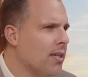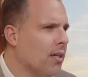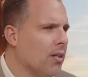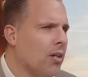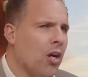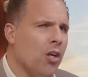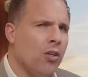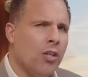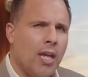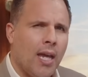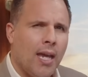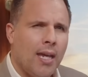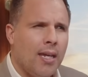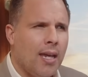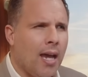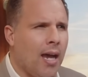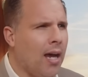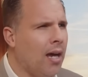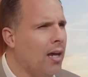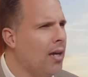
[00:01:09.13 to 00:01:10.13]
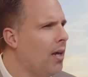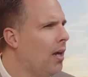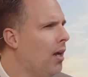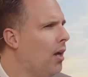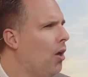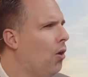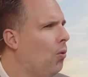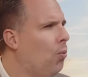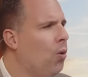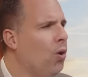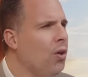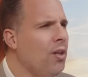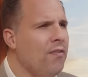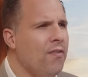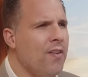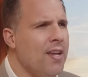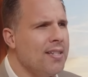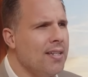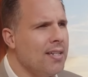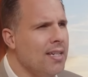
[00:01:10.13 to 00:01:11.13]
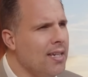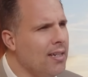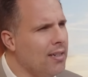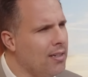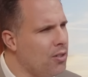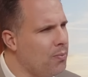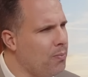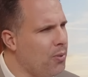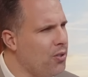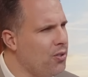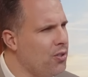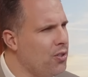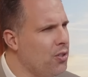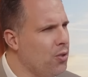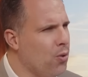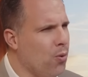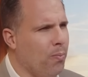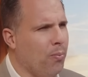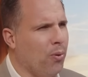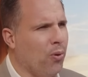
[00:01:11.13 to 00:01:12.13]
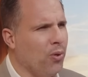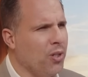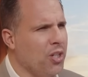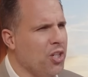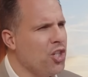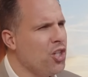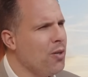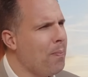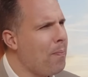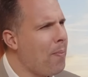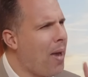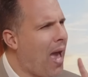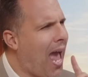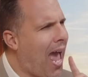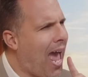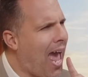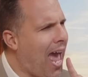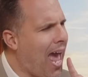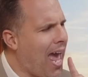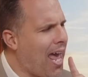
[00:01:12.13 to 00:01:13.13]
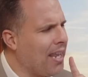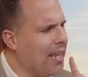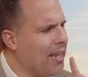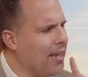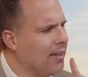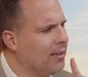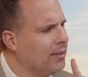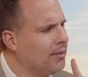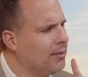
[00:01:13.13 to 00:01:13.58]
out, okay, what if as an English person you're born in Japan?